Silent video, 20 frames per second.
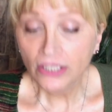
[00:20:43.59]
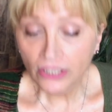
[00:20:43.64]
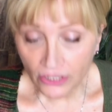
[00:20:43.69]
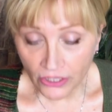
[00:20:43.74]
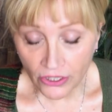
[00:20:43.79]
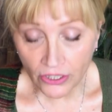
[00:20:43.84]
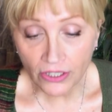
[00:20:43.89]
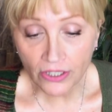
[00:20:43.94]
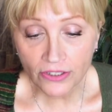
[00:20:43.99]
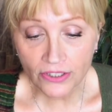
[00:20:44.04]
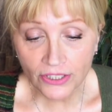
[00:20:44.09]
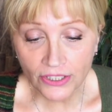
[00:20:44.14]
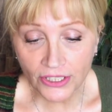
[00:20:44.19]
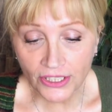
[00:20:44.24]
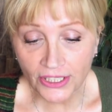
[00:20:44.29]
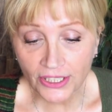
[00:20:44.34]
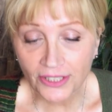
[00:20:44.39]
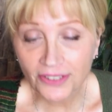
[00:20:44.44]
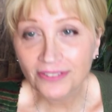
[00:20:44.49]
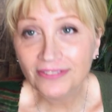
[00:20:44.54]
Kudos
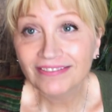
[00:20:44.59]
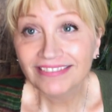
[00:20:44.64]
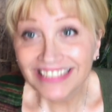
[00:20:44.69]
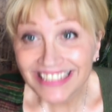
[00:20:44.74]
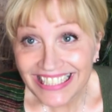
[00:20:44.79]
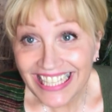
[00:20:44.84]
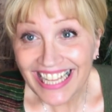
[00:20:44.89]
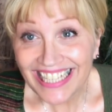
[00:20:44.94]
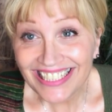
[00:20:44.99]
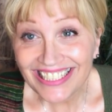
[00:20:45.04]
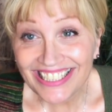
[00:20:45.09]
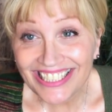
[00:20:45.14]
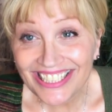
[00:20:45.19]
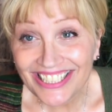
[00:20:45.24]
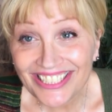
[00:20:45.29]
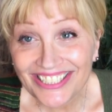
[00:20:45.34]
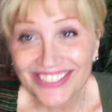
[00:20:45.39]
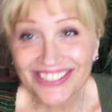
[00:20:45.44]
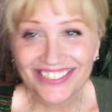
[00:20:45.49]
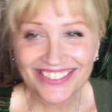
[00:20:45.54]
to you. Thank
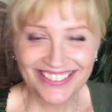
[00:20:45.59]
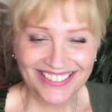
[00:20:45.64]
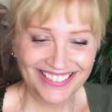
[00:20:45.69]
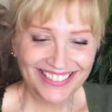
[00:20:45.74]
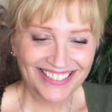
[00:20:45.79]
you.